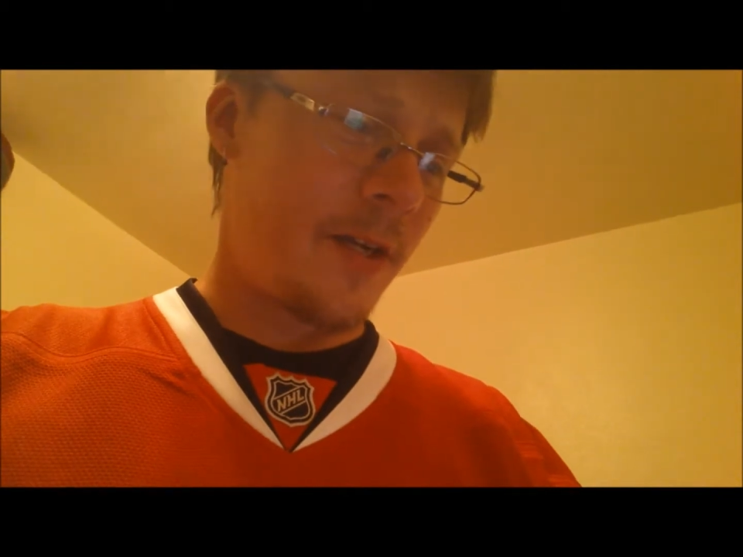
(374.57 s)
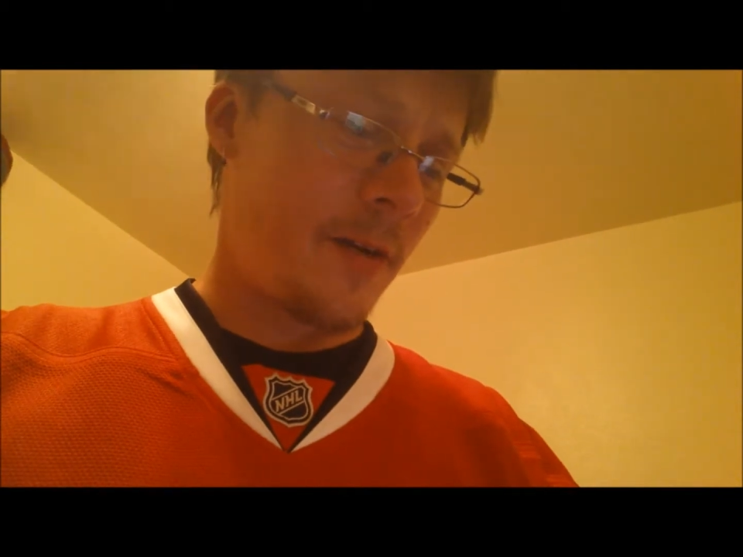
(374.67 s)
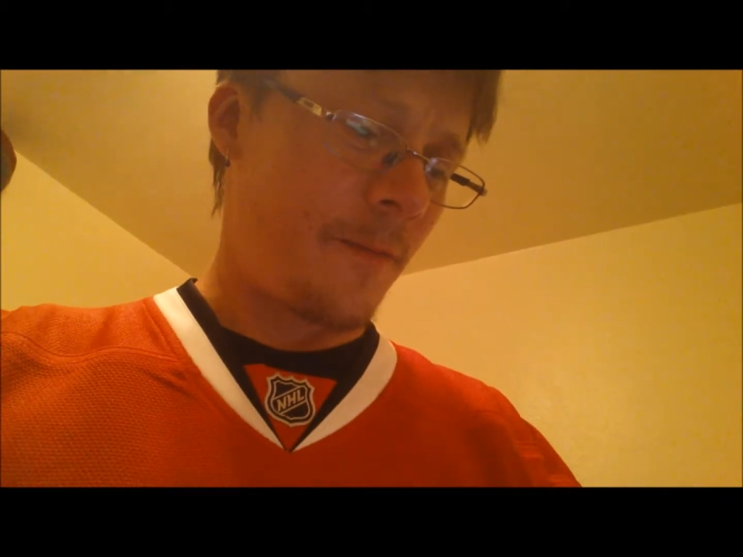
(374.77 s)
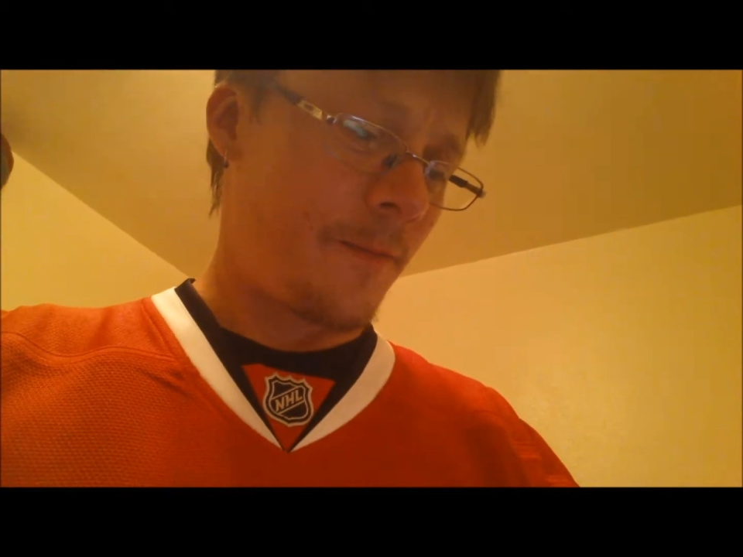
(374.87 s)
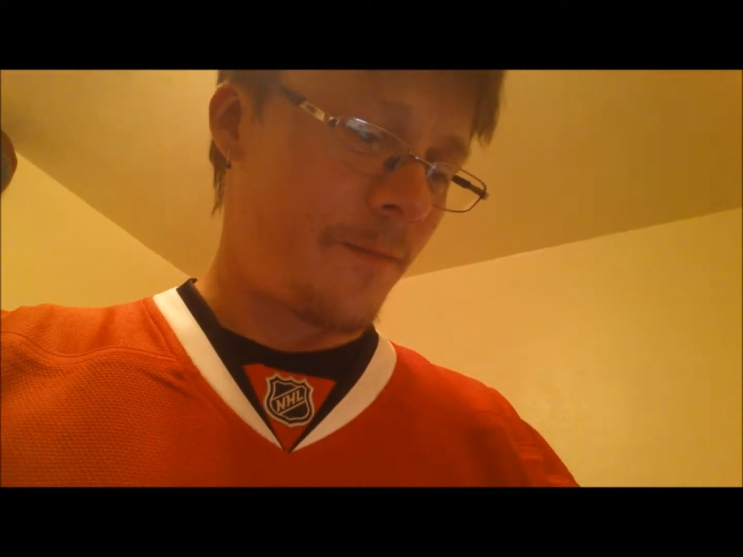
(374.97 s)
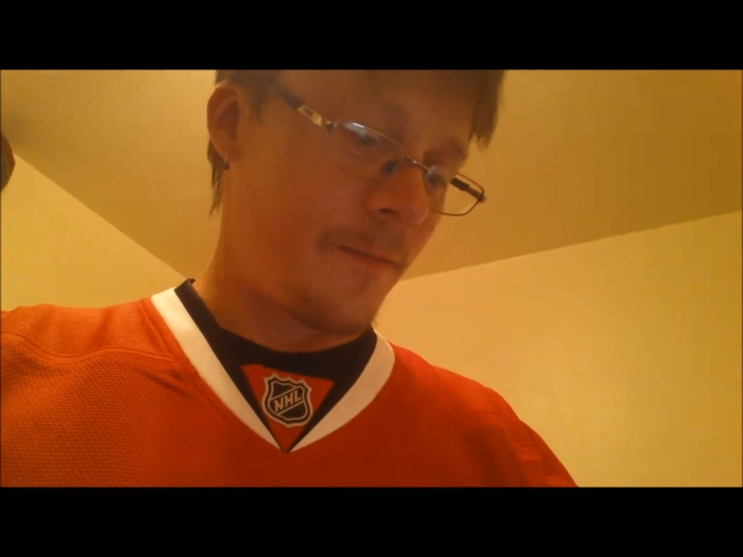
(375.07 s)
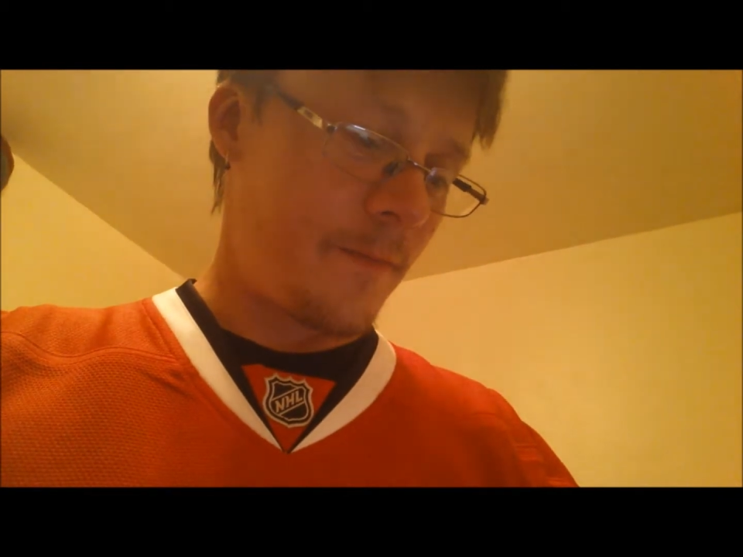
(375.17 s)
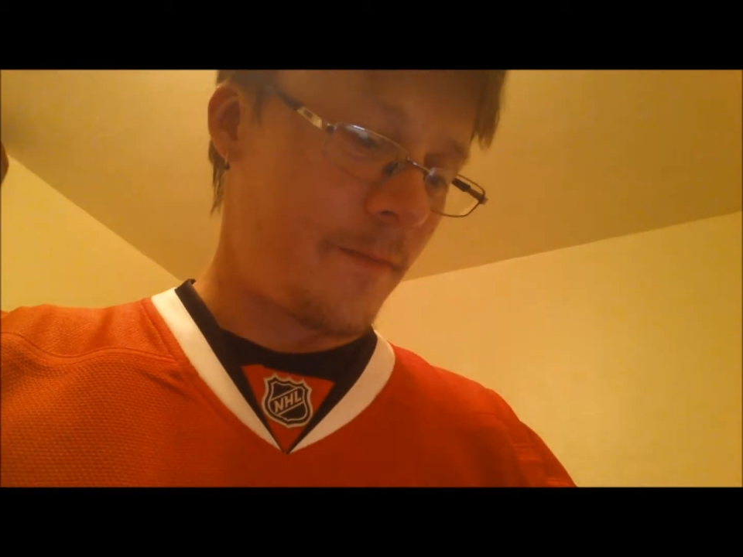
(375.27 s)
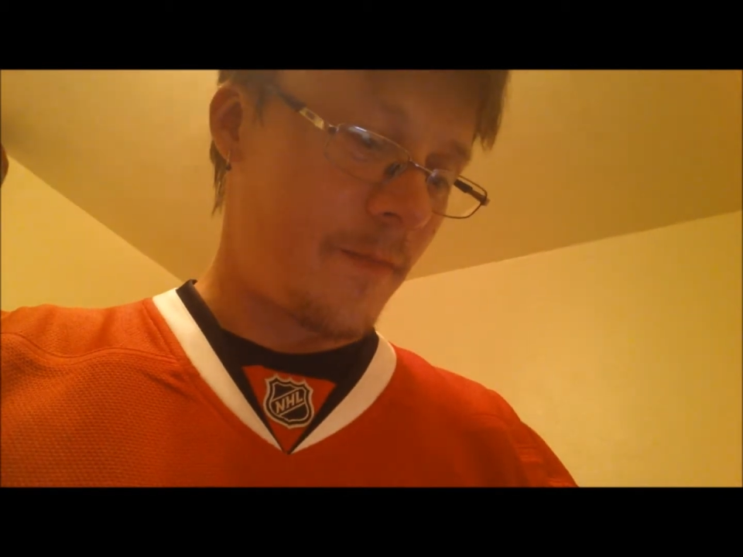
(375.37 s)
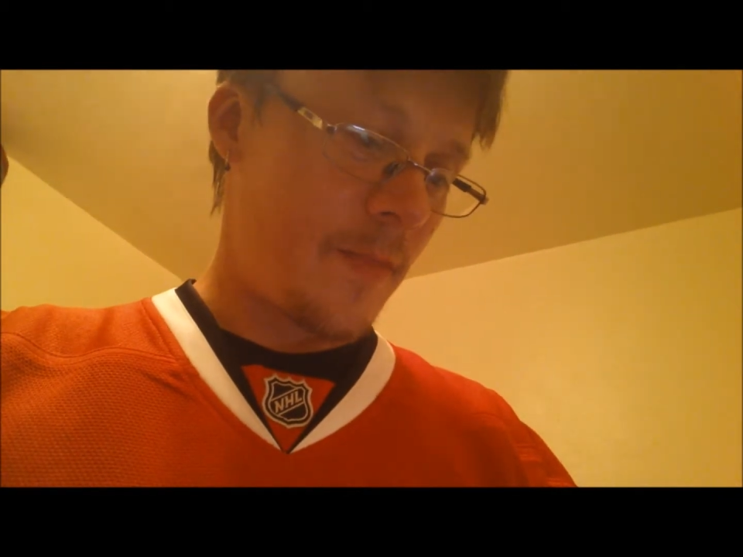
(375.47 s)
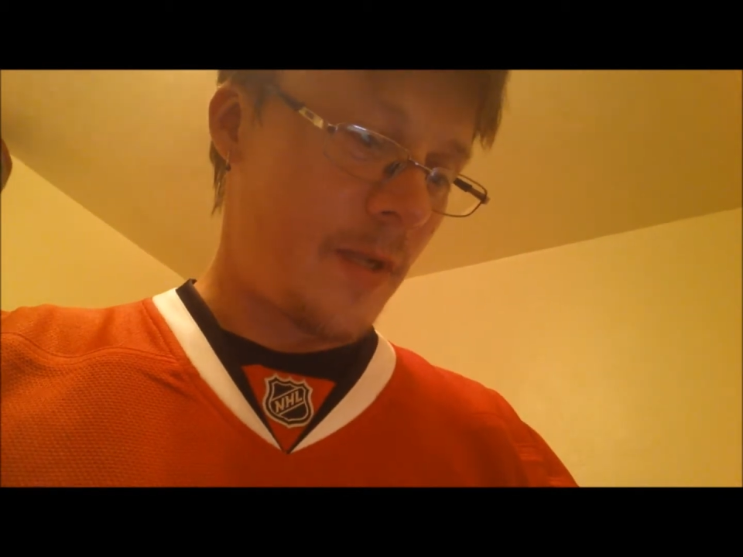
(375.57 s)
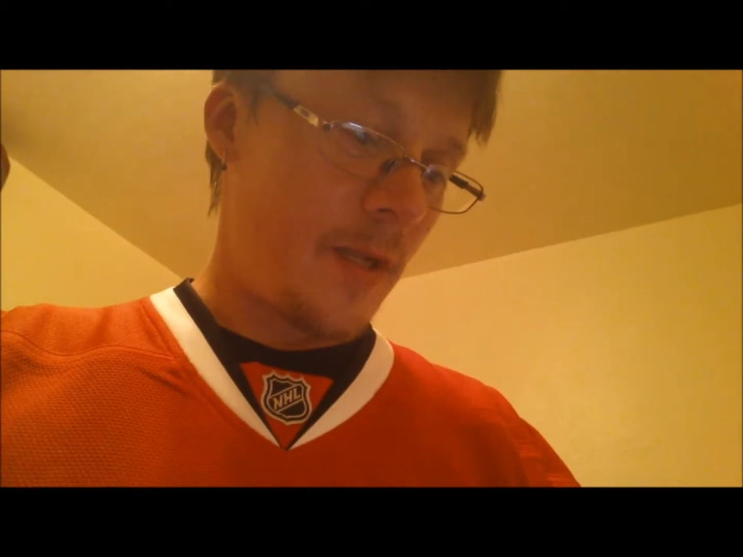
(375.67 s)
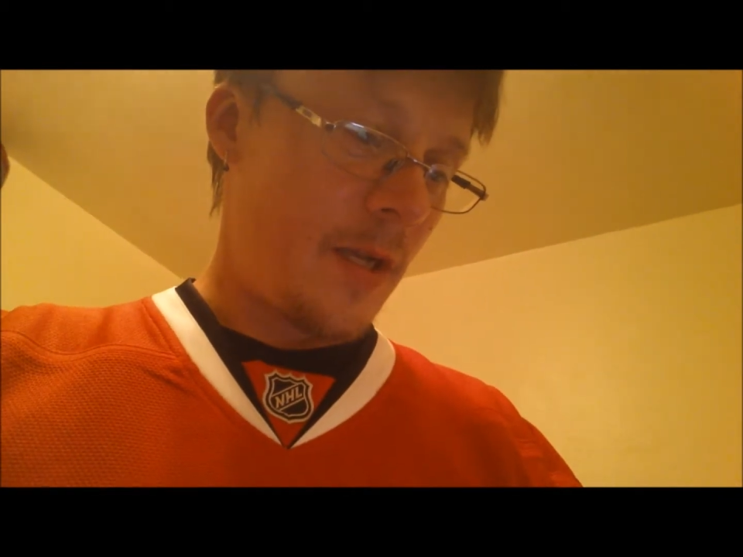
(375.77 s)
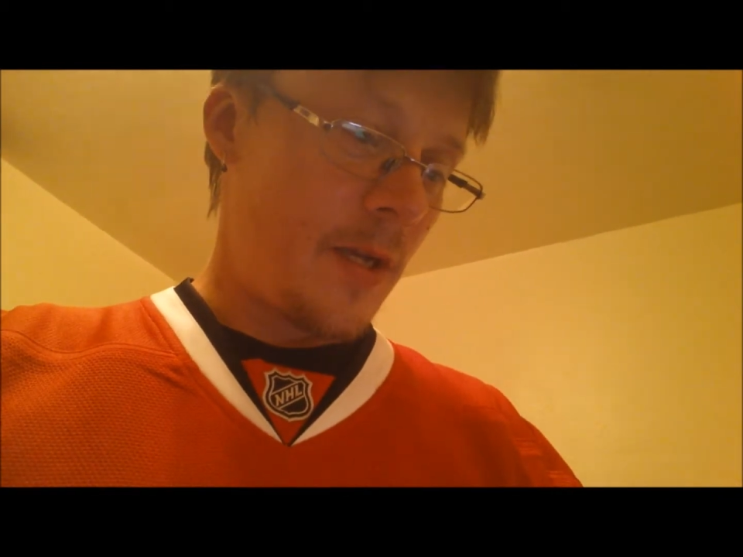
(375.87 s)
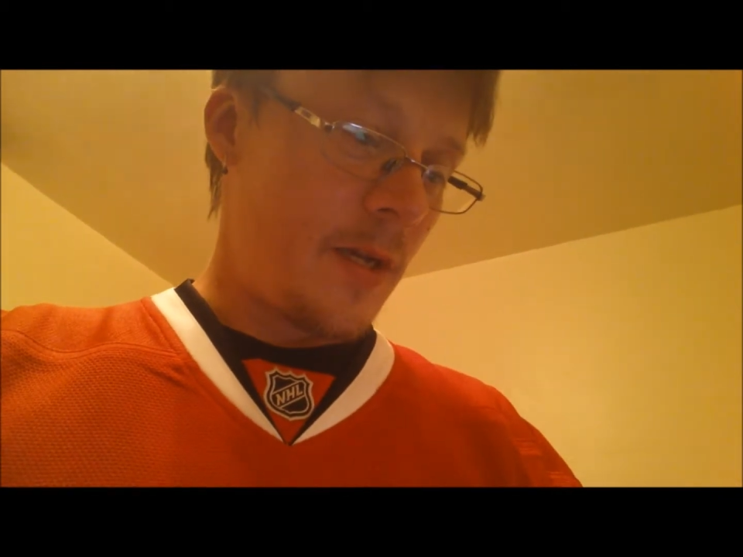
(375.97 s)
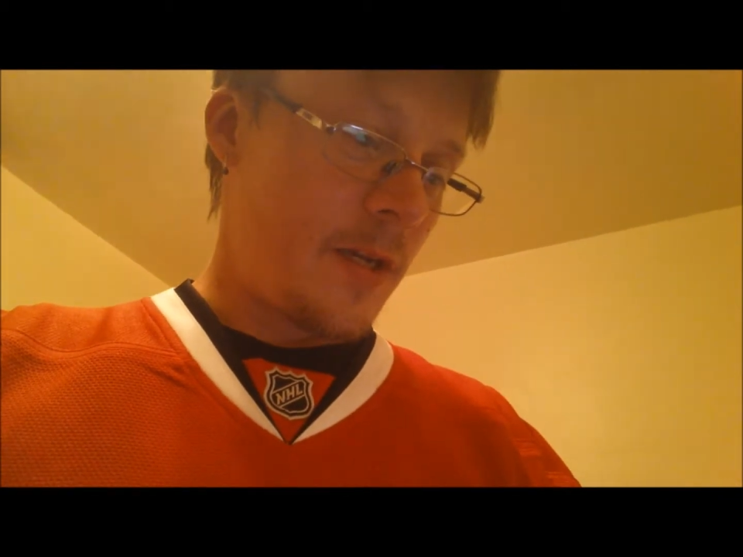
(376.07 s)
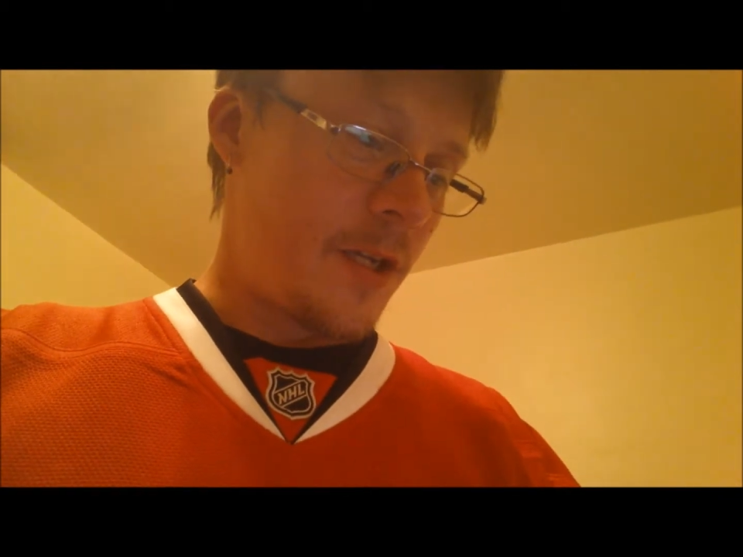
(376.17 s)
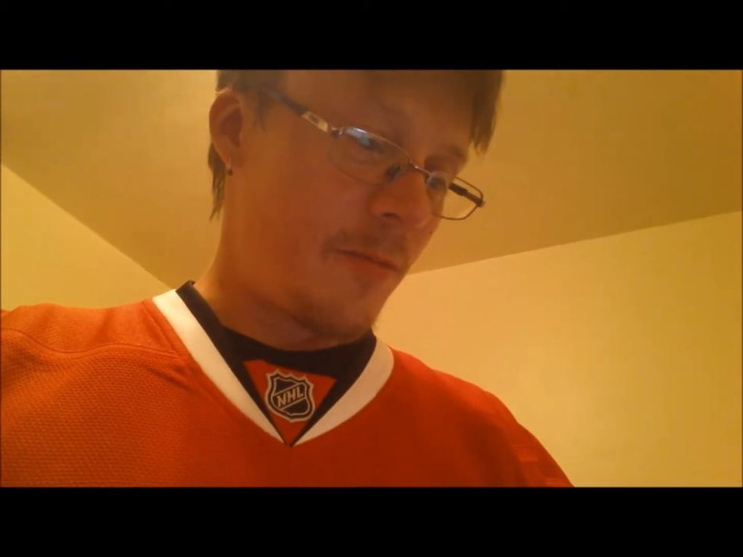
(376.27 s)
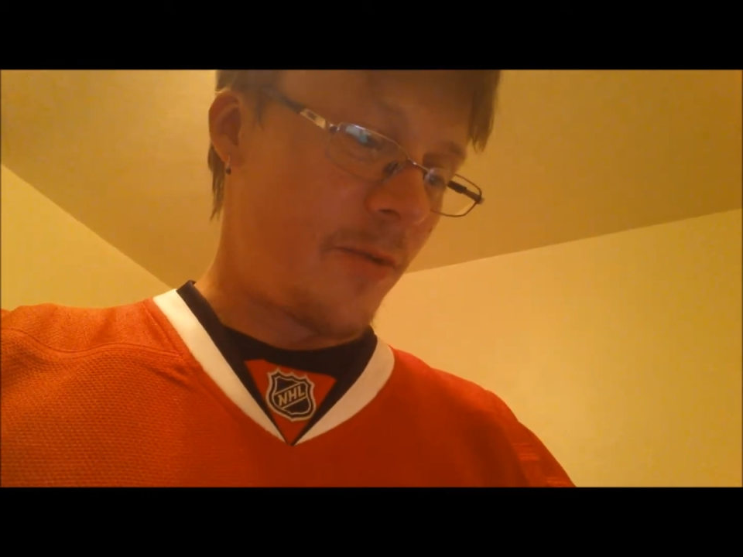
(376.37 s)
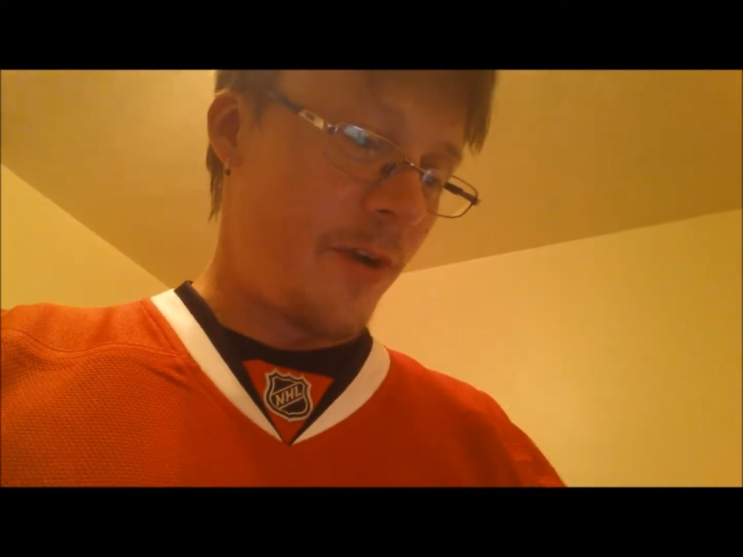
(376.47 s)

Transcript: here. Number